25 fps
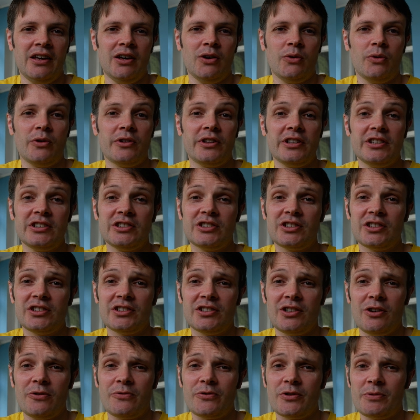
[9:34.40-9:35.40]
Within just
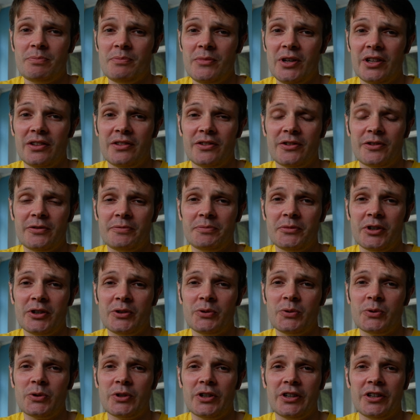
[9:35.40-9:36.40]
over a month of my
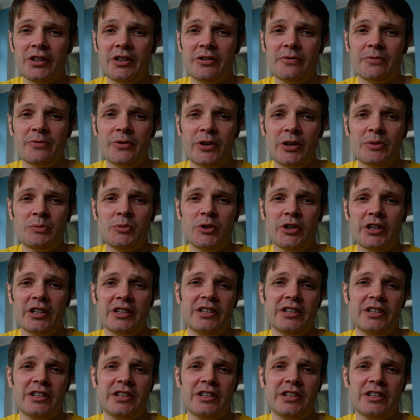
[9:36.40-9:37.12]
order, Framework